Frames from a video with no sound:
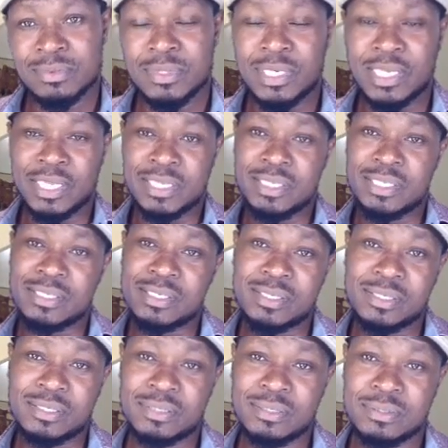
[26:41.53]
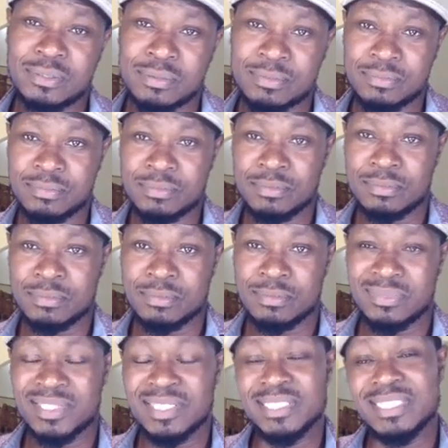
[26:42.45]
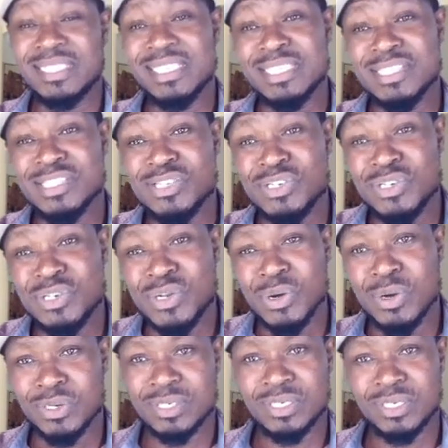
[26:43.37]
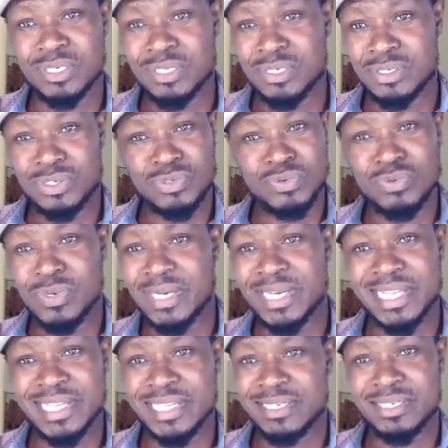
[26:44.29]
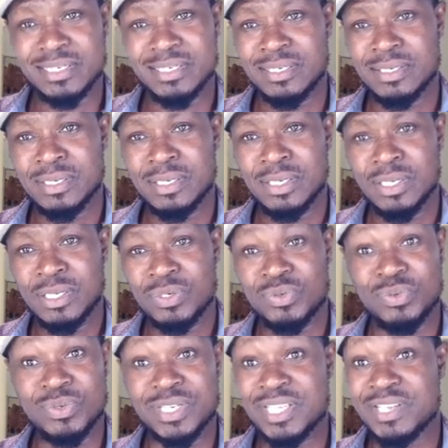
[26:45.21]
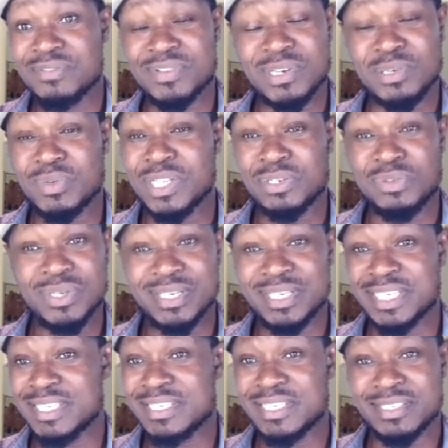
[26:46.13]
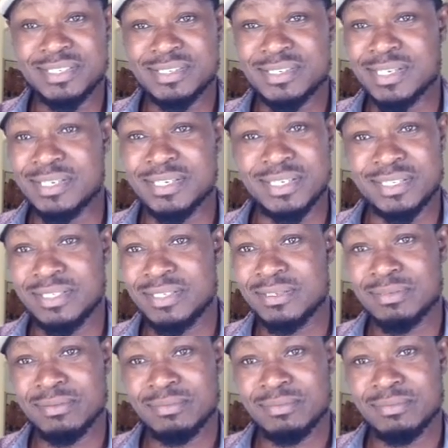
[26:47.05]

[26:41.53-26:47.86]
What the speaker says: Ladies, it is not too late to reevaluate your dating strategy.